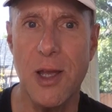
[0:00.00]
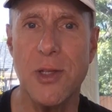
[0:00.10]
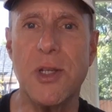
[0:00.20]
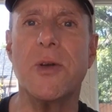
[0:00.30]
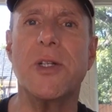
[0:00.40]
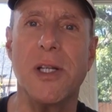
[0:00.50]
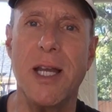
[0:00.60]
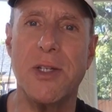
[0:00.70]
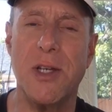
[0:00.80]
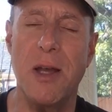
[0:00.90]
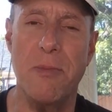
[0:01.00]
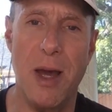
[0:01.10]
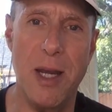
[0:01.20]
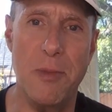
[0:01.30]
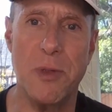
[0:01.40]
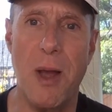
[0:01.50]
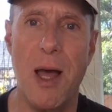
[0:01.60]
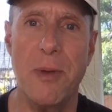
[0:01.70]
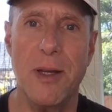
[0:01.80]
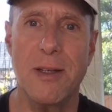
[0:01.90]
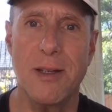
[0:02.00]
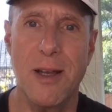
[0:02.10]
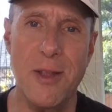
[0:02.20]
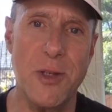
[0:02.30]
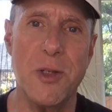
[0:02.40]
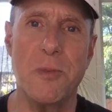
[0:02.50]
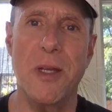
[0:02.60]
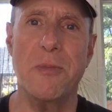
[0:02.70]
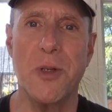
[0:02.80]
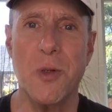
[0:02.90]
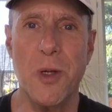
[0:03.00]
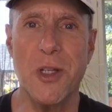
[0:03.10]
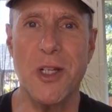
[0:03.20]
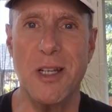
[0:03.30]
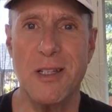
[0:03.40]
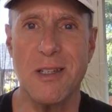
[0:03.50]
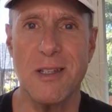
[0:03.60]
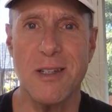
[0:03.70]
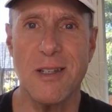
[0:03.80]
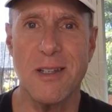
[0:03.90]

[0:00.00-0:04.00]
So until next time, my name is Bob, and this has been Between the Sheets.